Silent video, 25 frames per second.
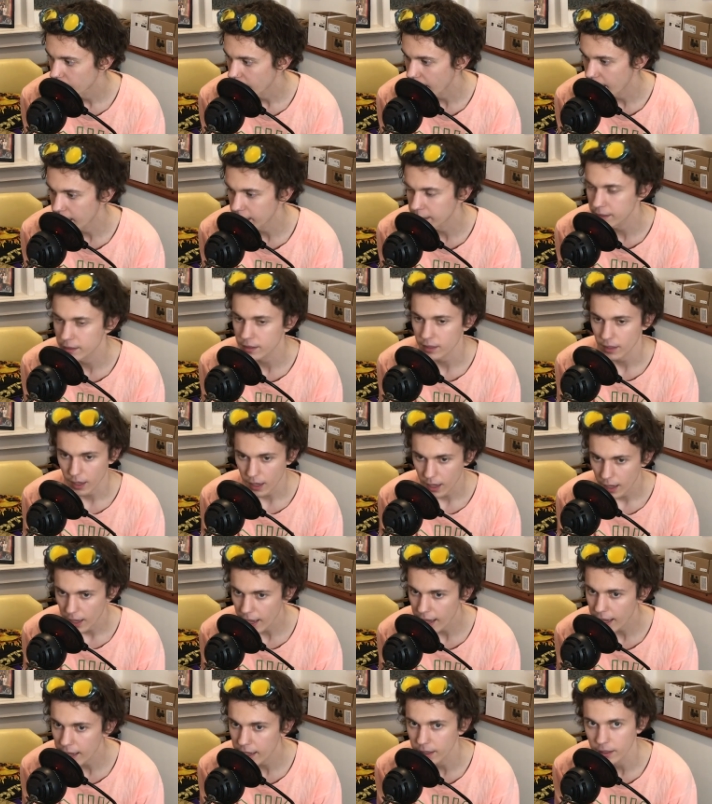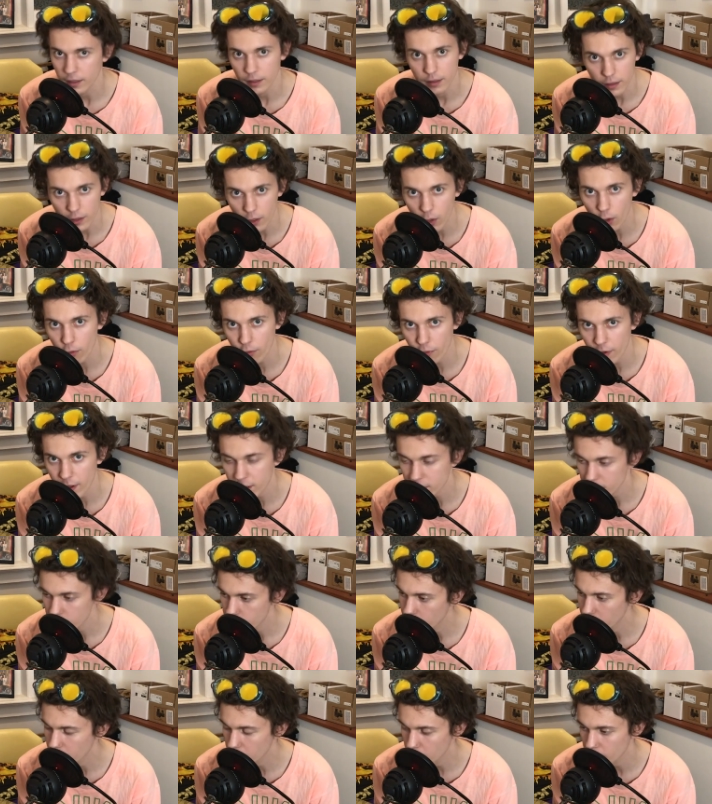And, hey, no
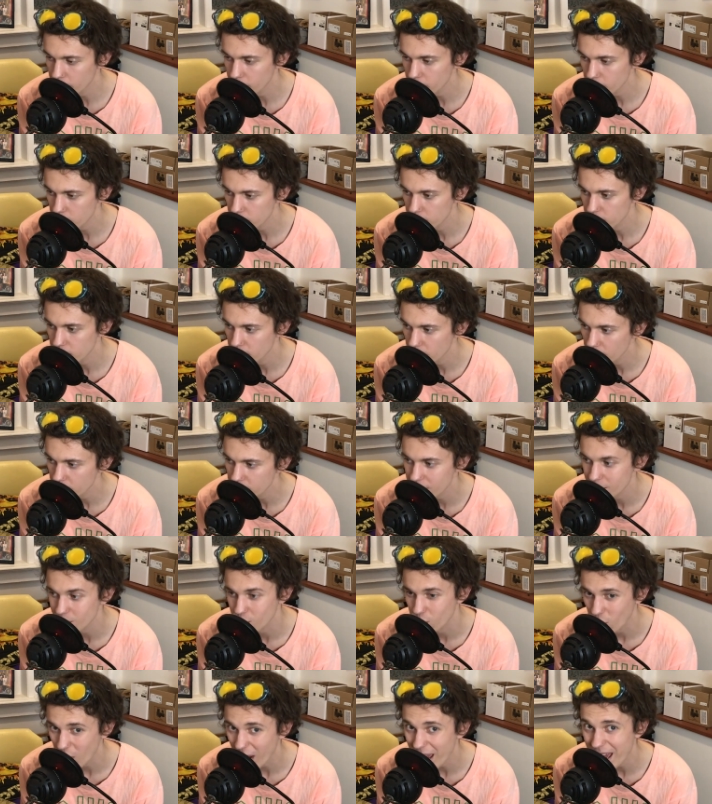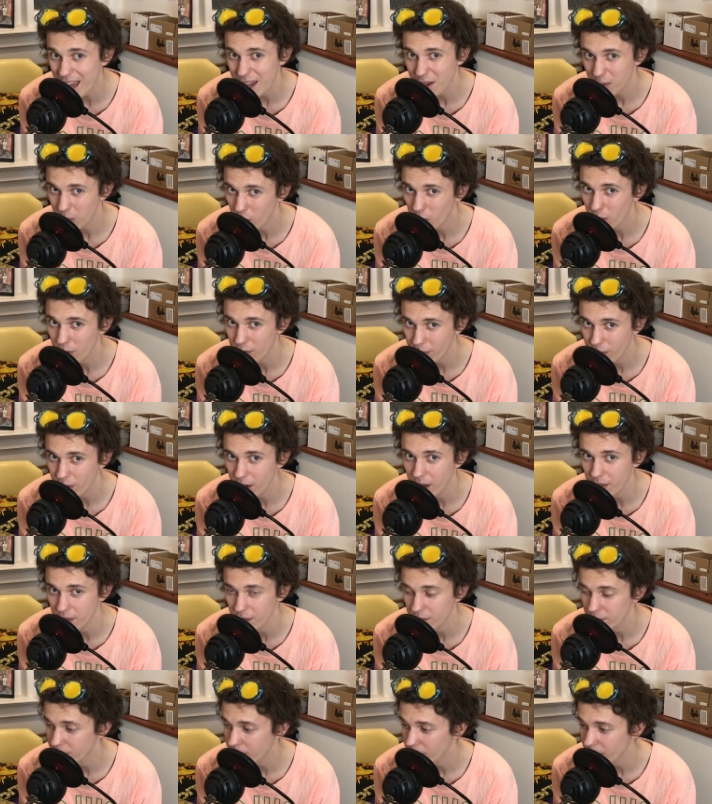offense, but Universal Studios is way more
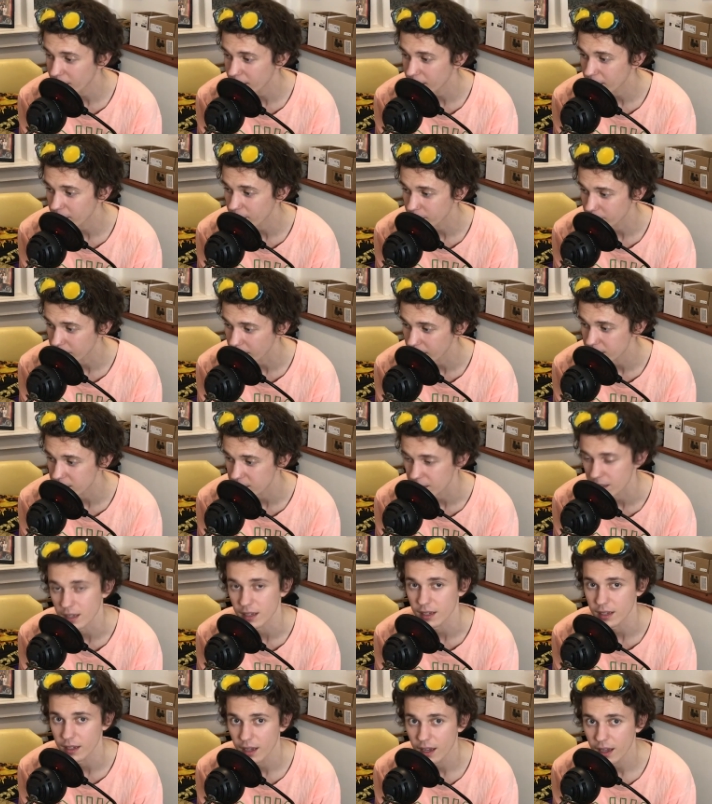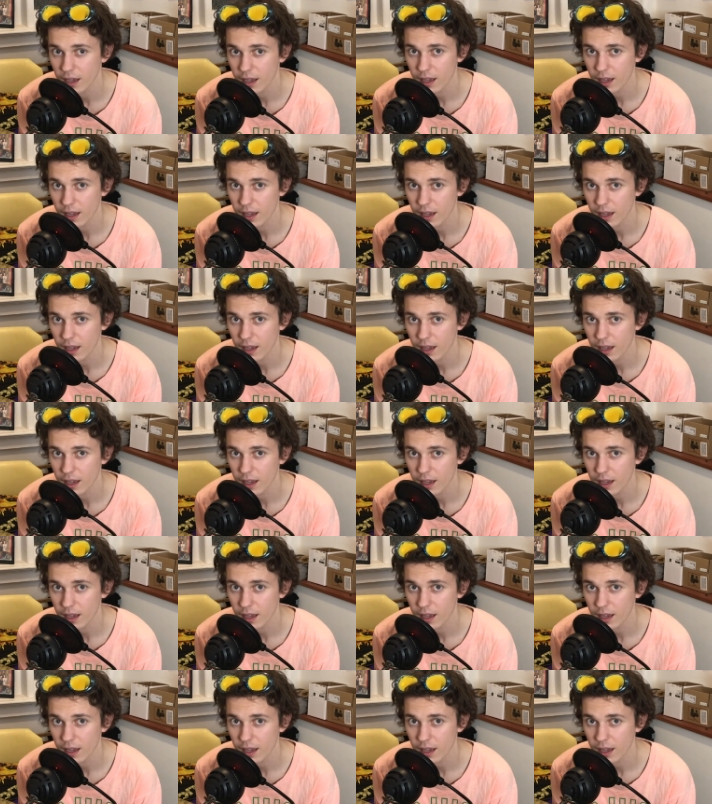fun than fucking Disney.